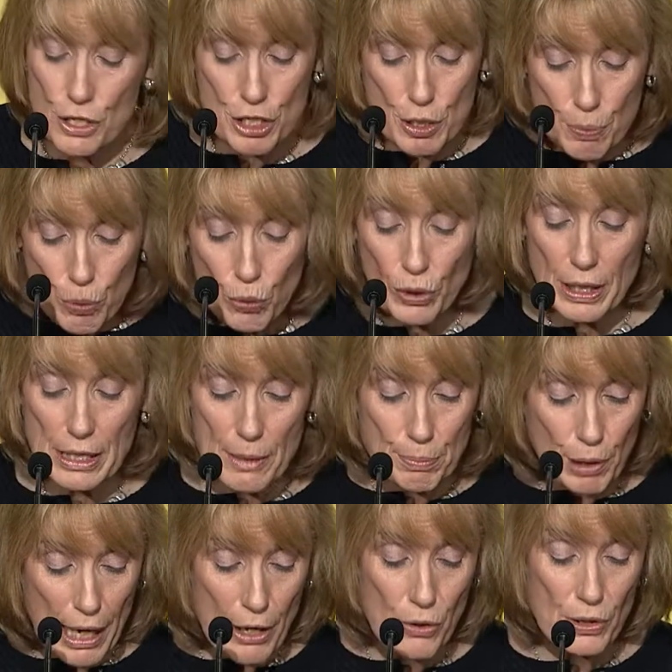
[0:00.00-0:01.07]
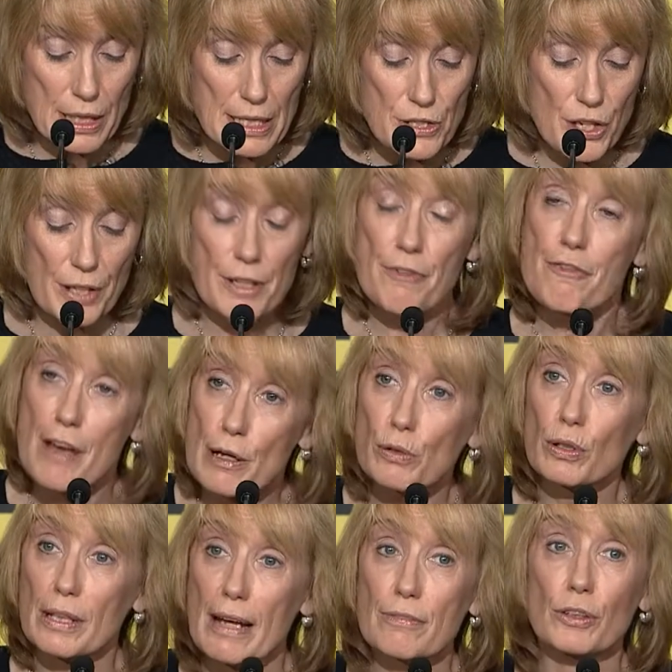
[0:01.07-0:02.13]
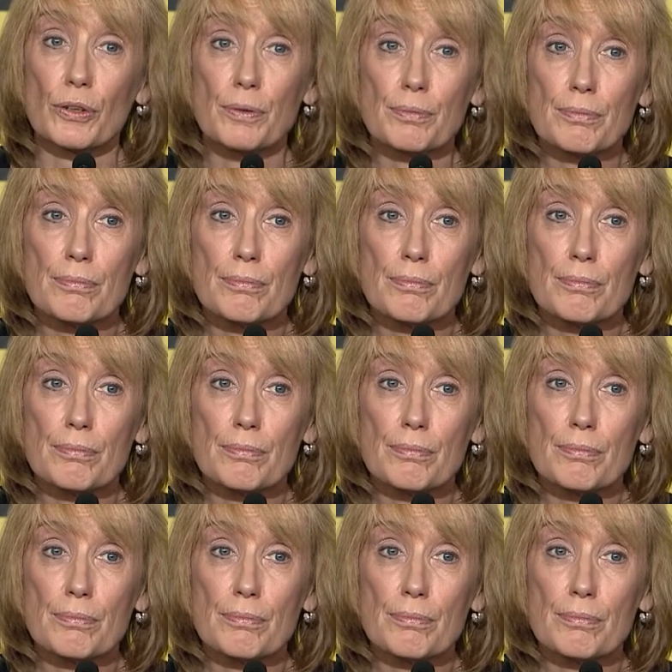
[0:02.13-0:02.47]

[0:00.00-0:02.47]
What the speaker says: supporting the priorities on the federal level